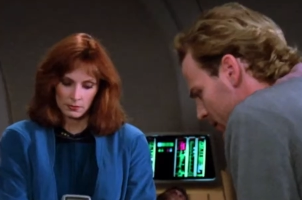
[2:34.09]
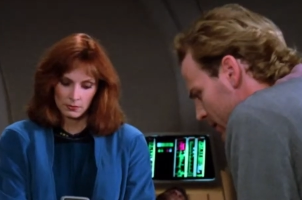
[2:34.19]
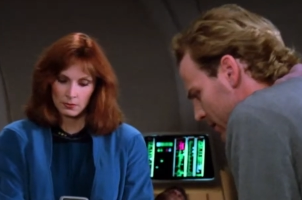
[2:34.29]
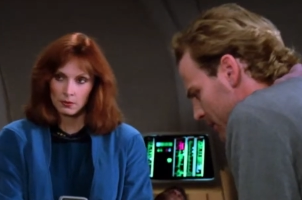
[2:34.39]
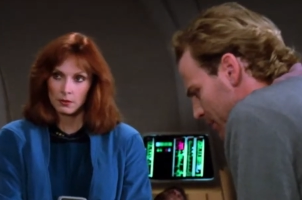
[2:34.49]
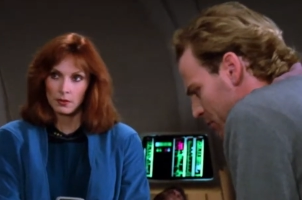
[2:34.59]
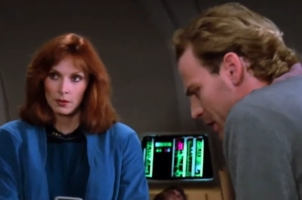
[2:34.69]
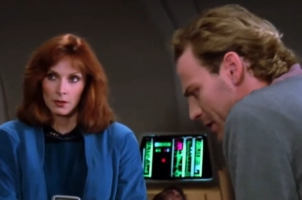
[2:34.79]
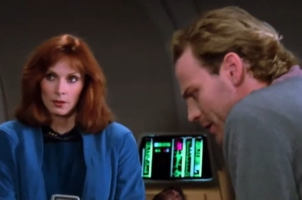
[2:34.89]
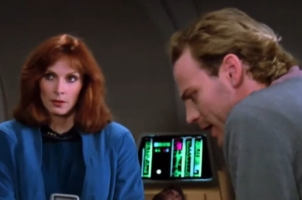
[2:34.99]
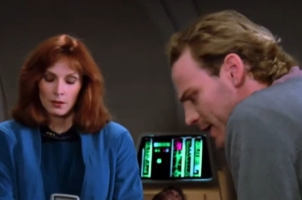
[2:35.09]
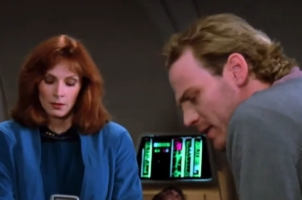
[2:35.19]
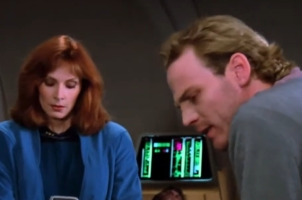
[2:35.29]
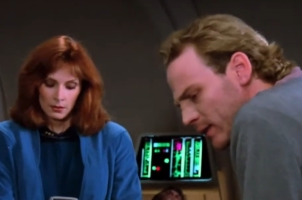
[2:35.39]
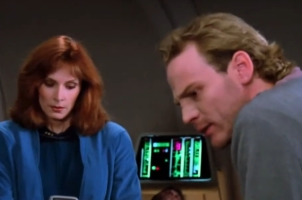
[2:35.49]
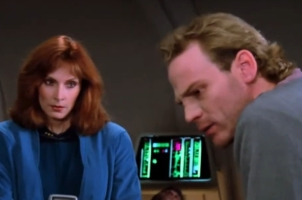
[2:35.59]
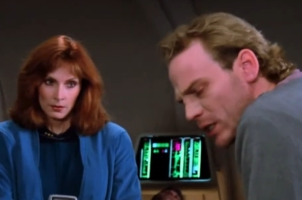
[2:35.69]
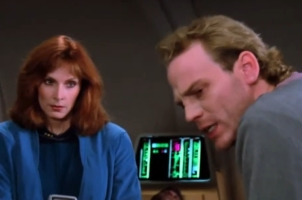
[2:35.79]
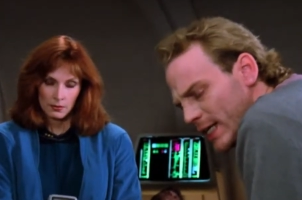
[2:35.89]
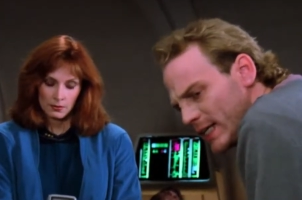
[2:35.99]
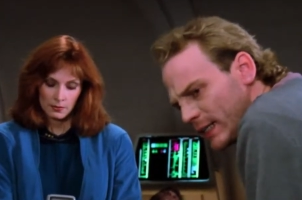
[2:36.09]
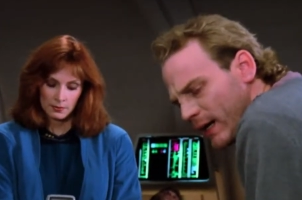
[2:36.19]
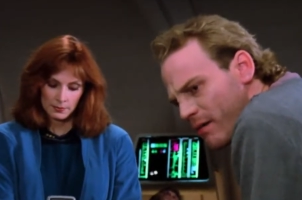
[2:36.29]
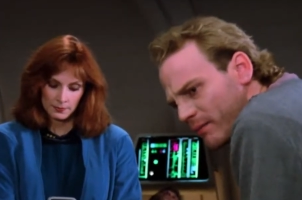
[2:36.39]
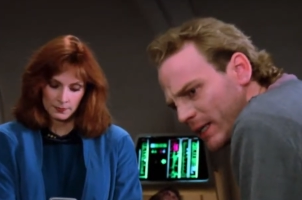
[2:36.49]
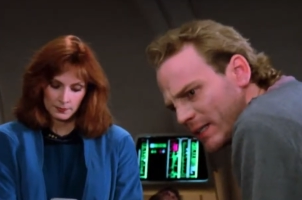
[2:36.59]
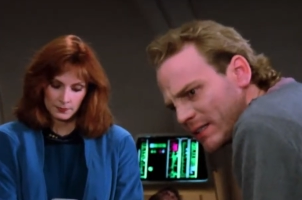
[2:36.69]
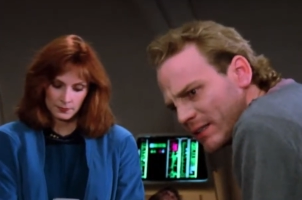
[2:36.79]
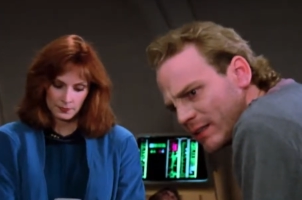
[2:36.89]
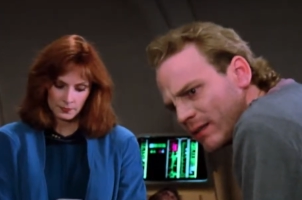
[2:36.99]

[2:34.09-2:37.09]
Speaker 1: The Brekkians do not want to give them the medicine. I